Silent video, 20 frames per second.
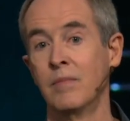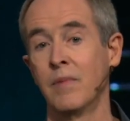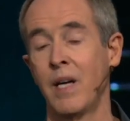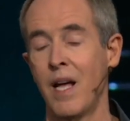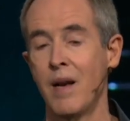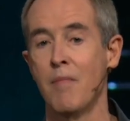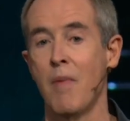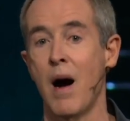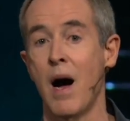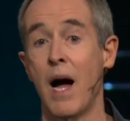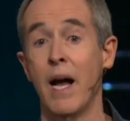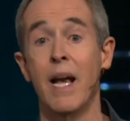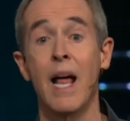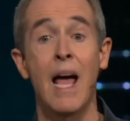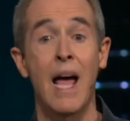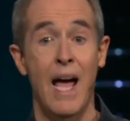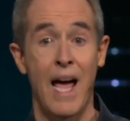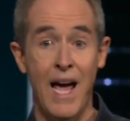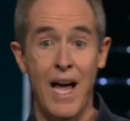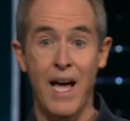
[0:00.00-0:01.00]
in mine.
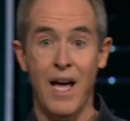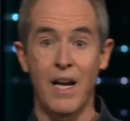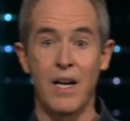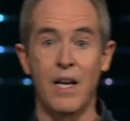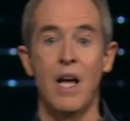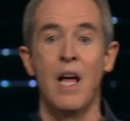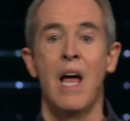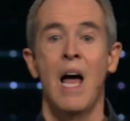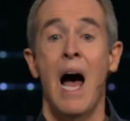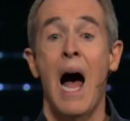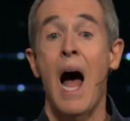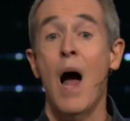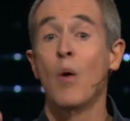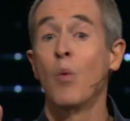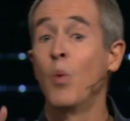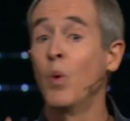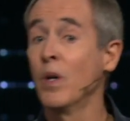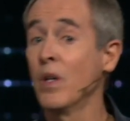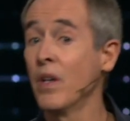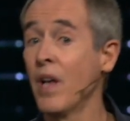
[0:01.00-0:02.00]
And I
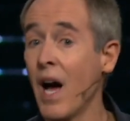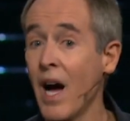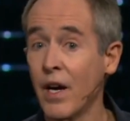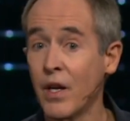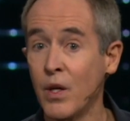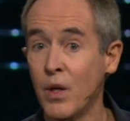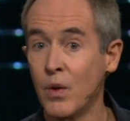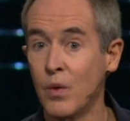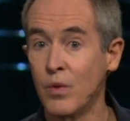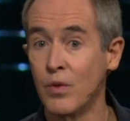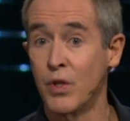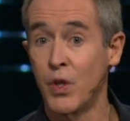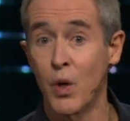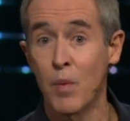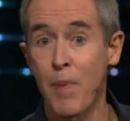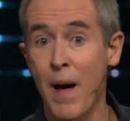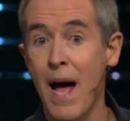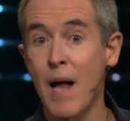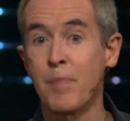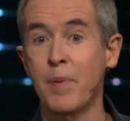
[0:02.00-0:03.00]
will not use your
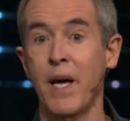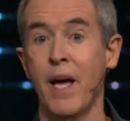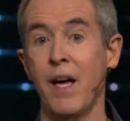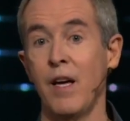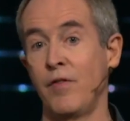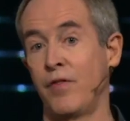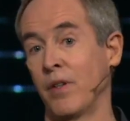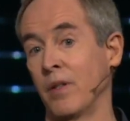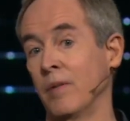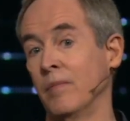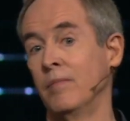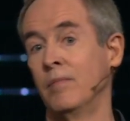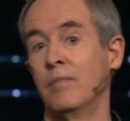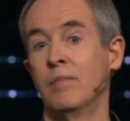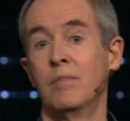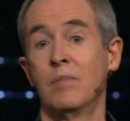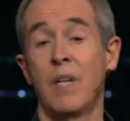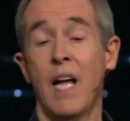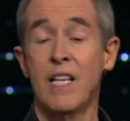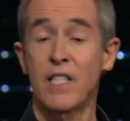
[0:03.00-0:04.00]
bad behavior
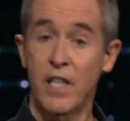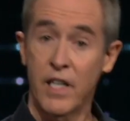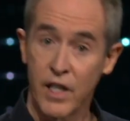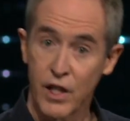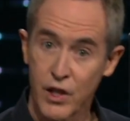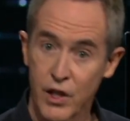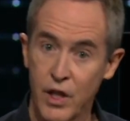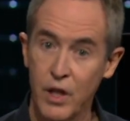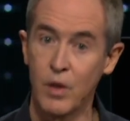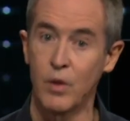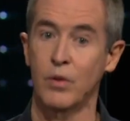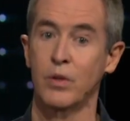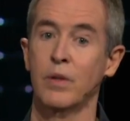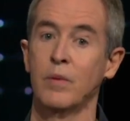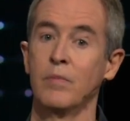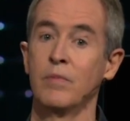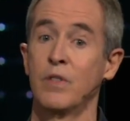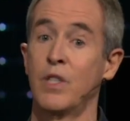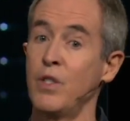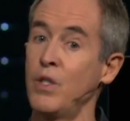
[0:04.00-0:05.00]
as an excuse
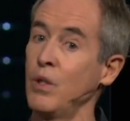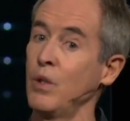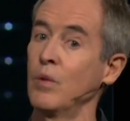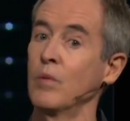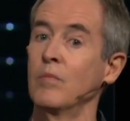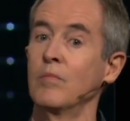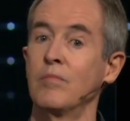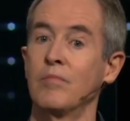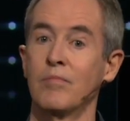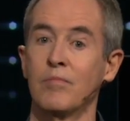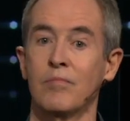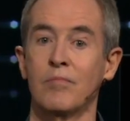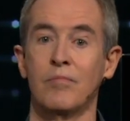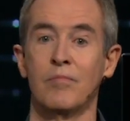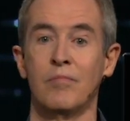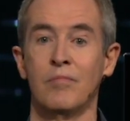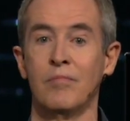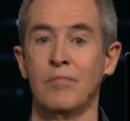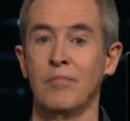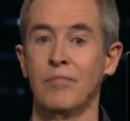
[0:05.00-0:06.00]
to do
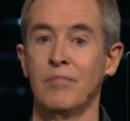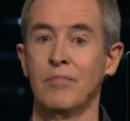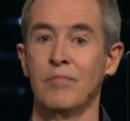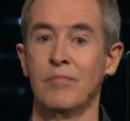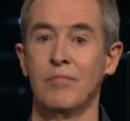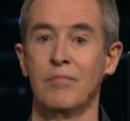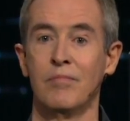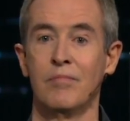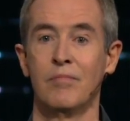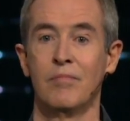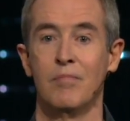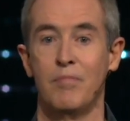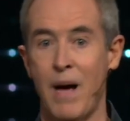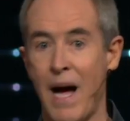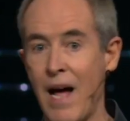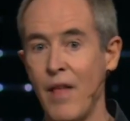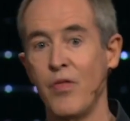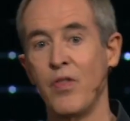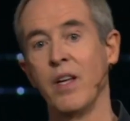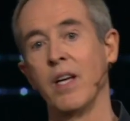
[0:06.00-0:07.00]
bad